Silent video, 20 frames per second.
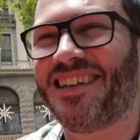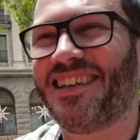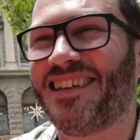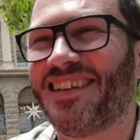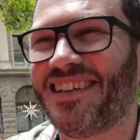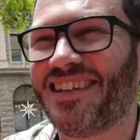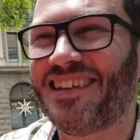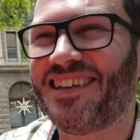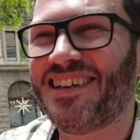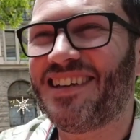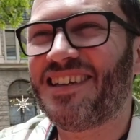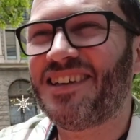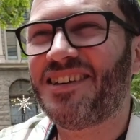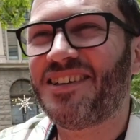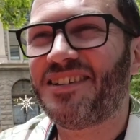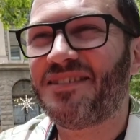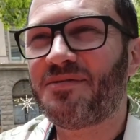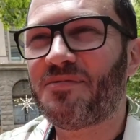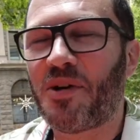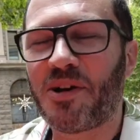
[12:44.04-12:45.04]
Yeah.
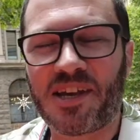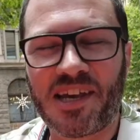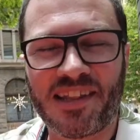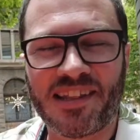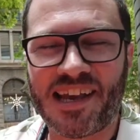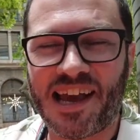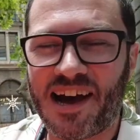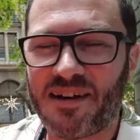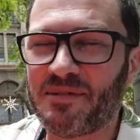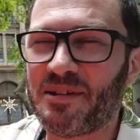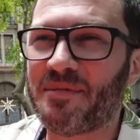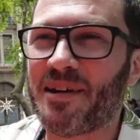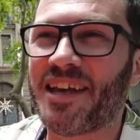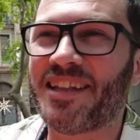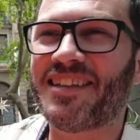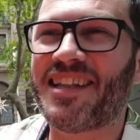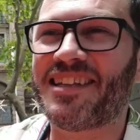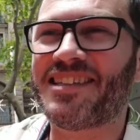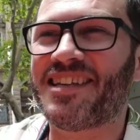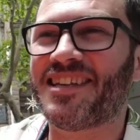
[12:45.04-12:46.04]
Working in the army, man.
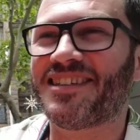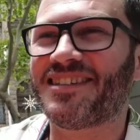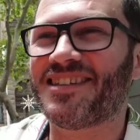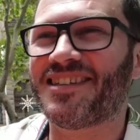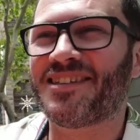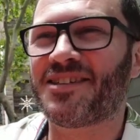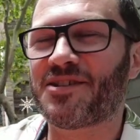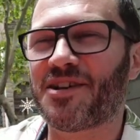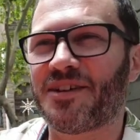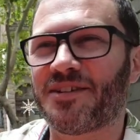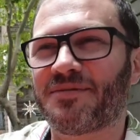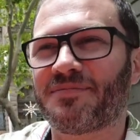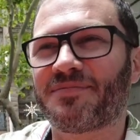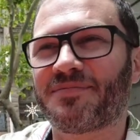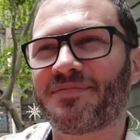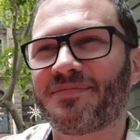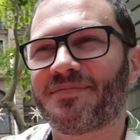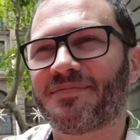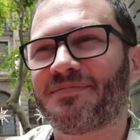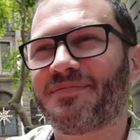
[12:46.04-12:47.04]
That's, that's right. You used so. to work in
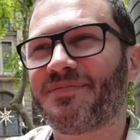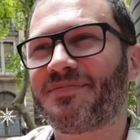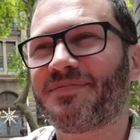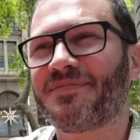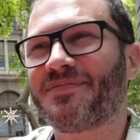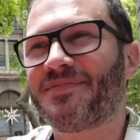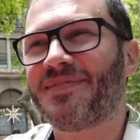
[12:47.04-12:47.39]
the army.